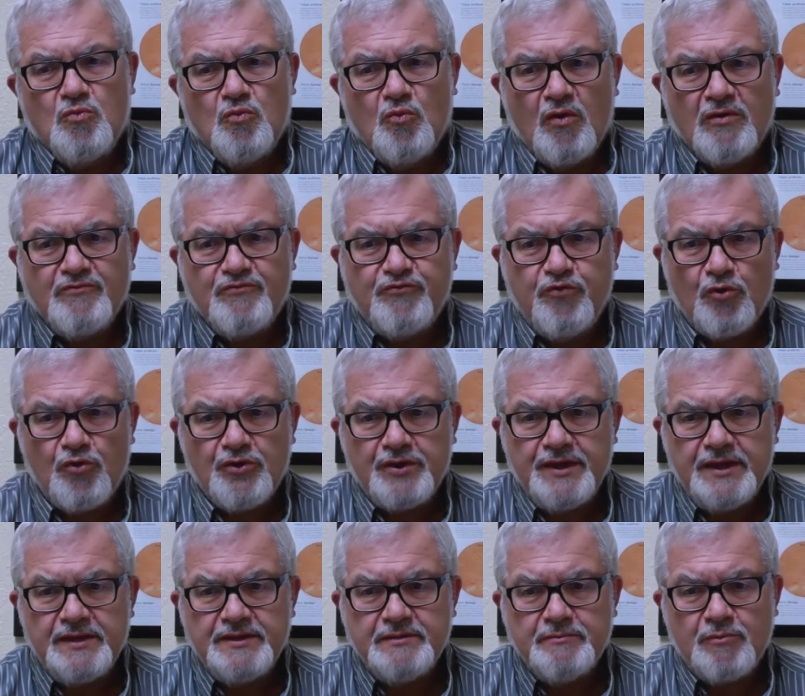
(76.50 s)
one
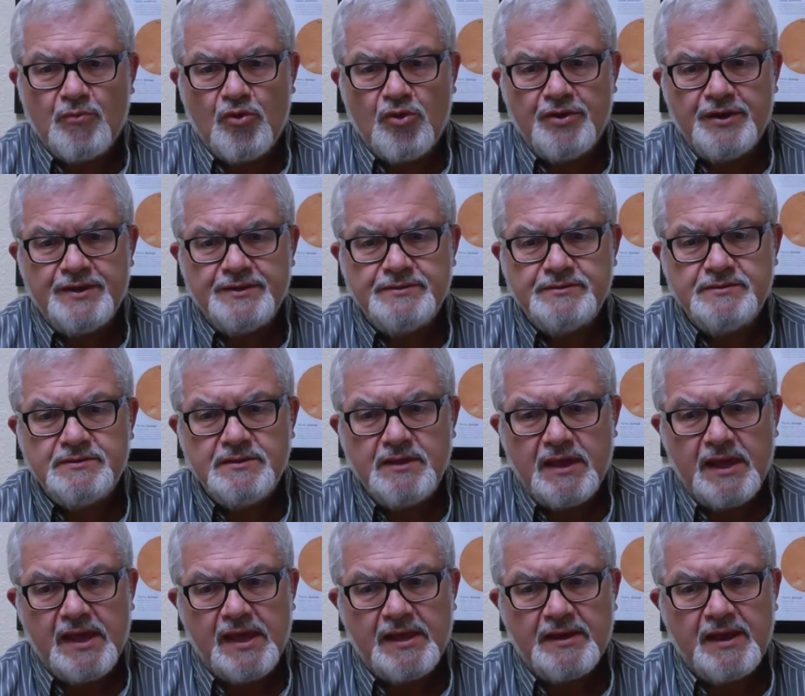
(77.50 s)
forty in the morning,
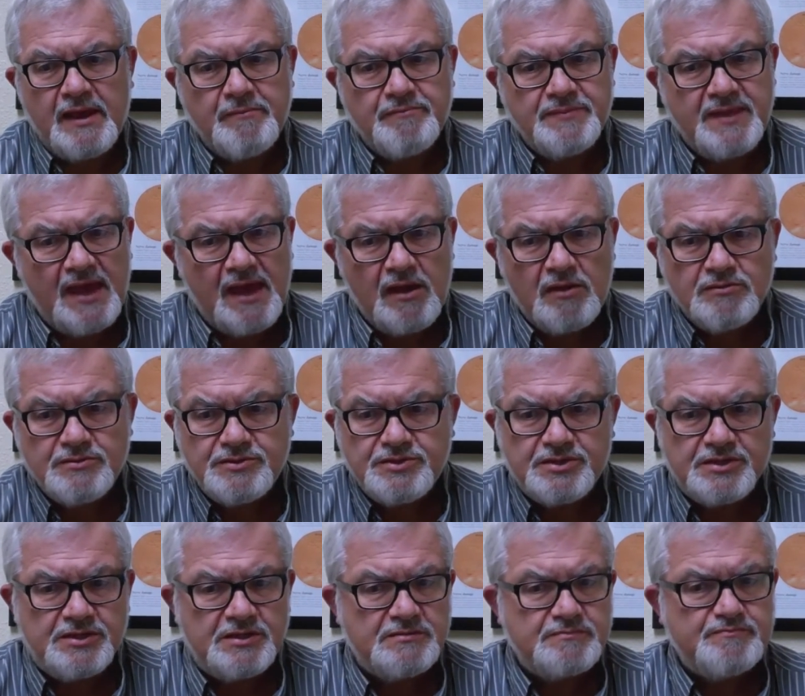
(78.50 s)
and I'm down
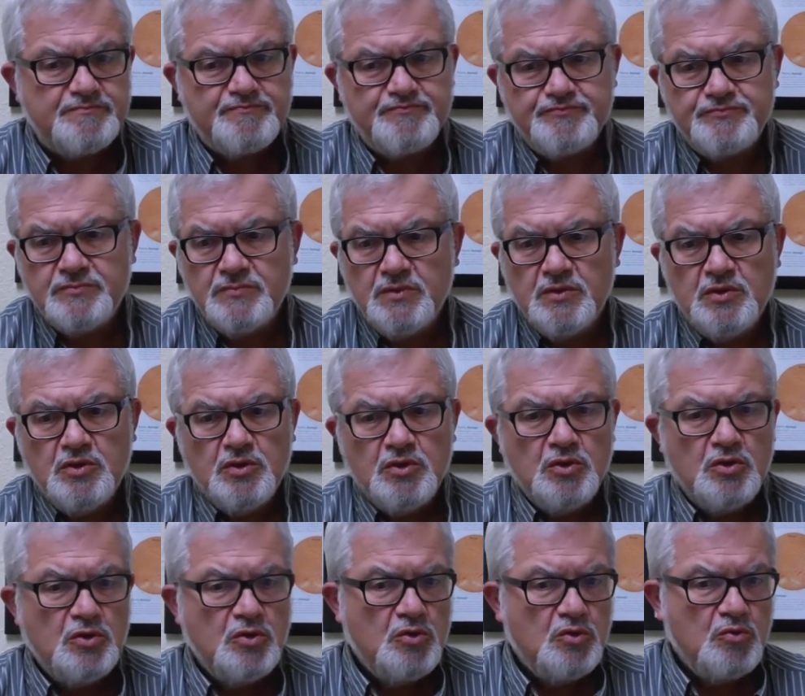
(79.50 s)
to
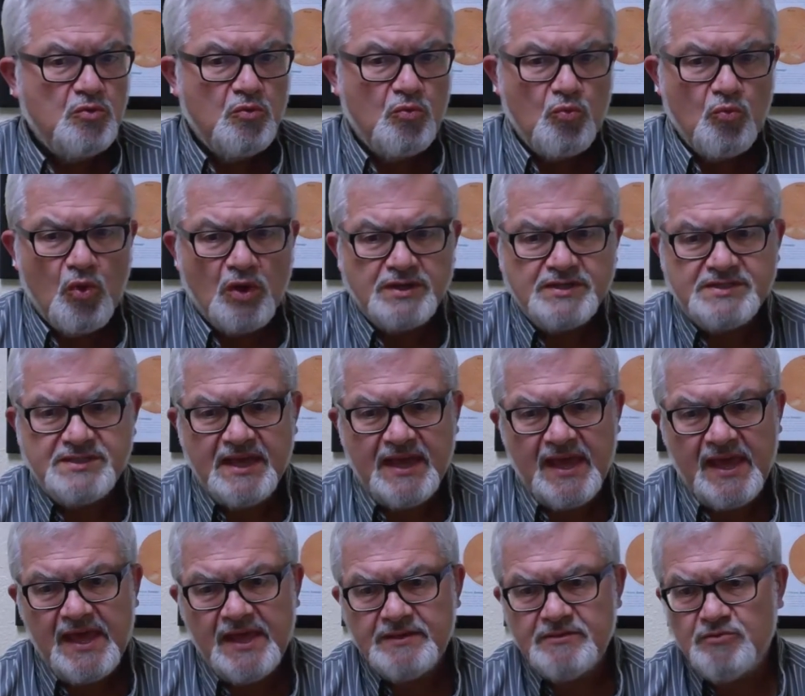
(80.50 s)
one
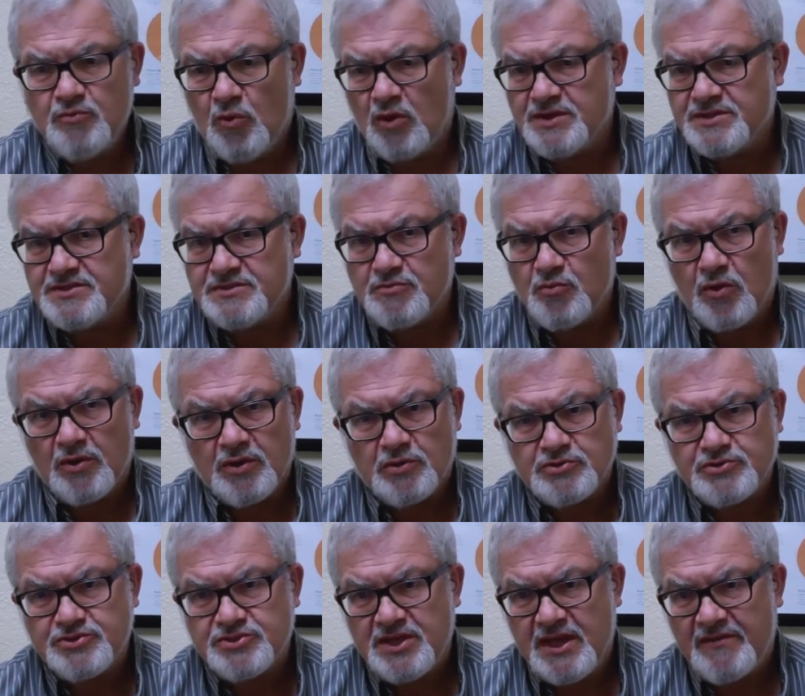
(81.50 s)
ten, one oh
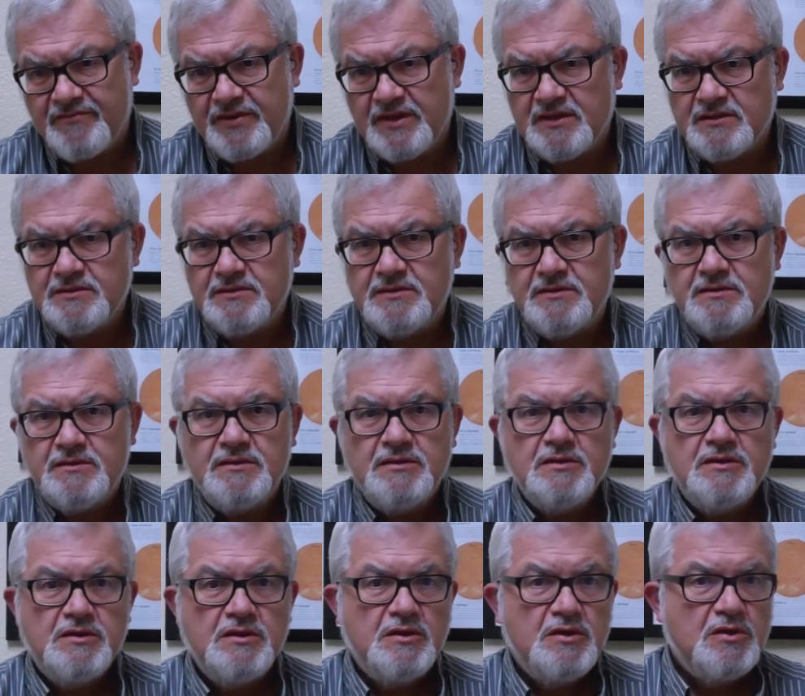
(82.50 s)
seven,
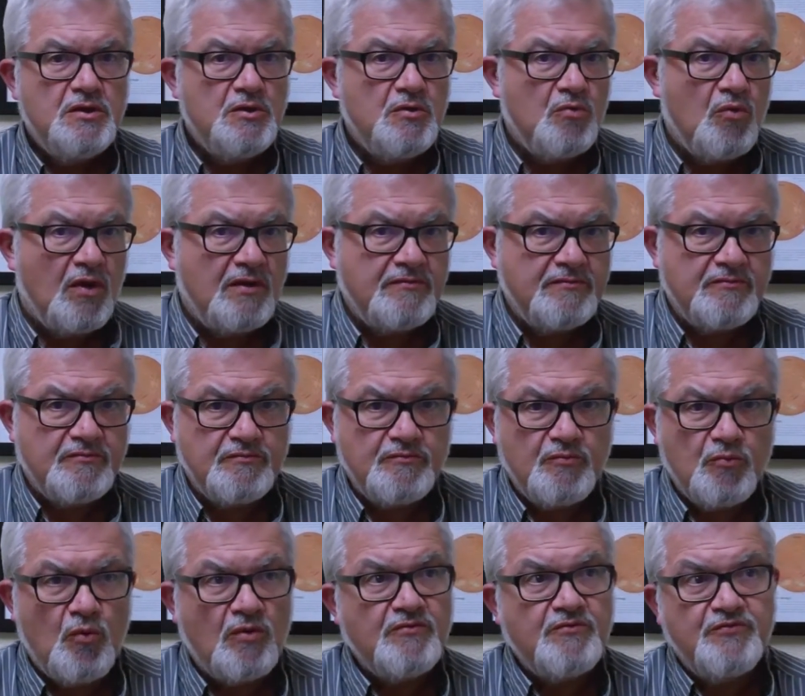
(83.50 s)

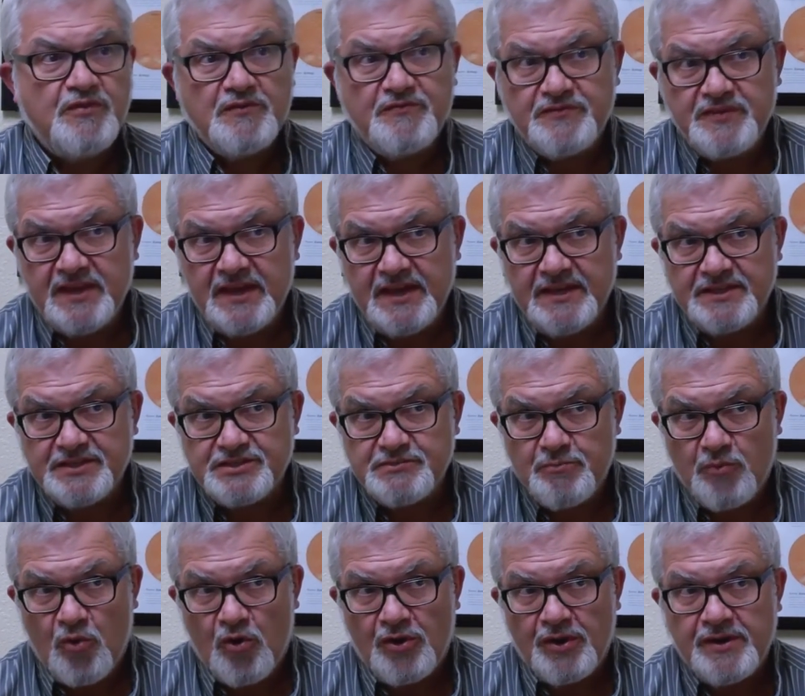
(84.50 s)
one fifteen this
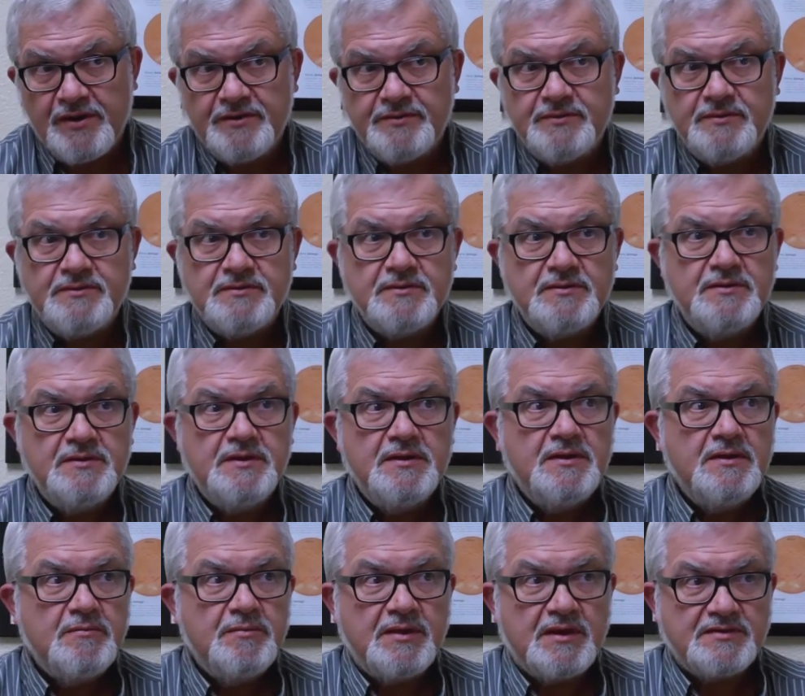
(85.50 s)
morning
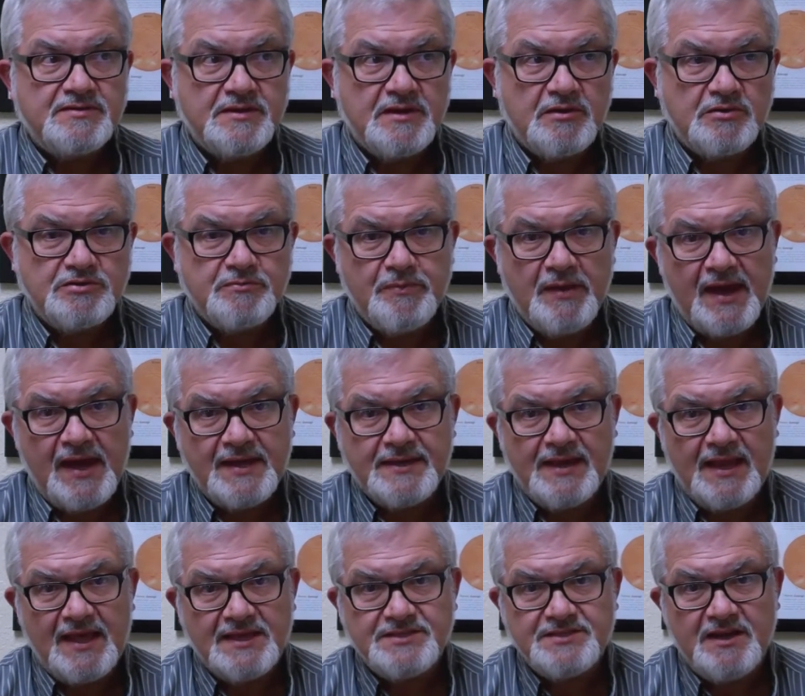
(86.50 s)
because I was
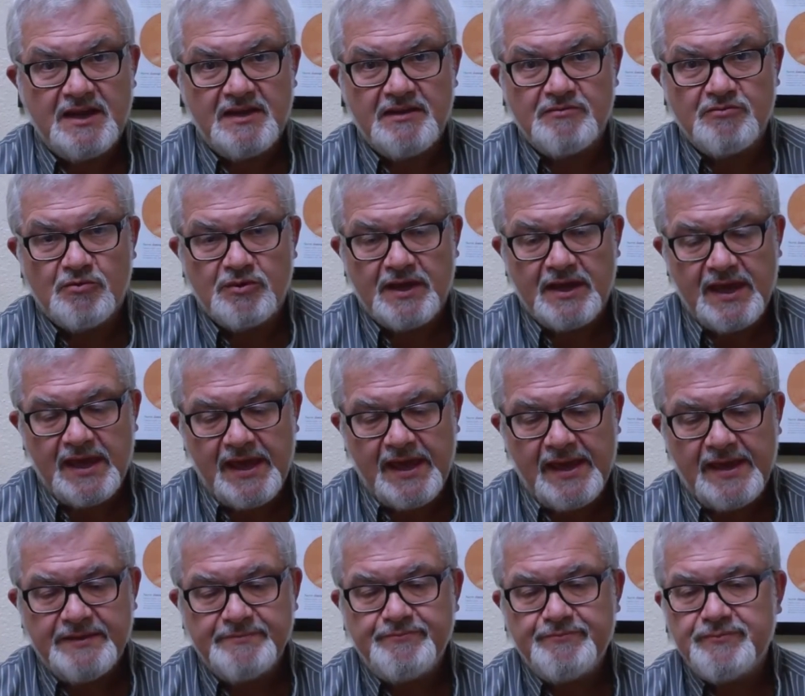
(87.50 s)
bad last night on what I
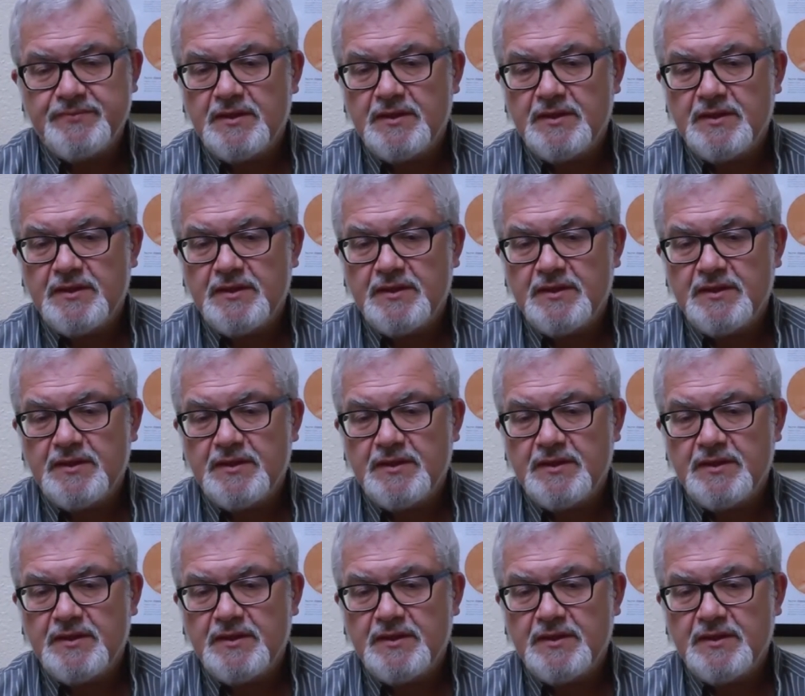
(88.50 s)
ate.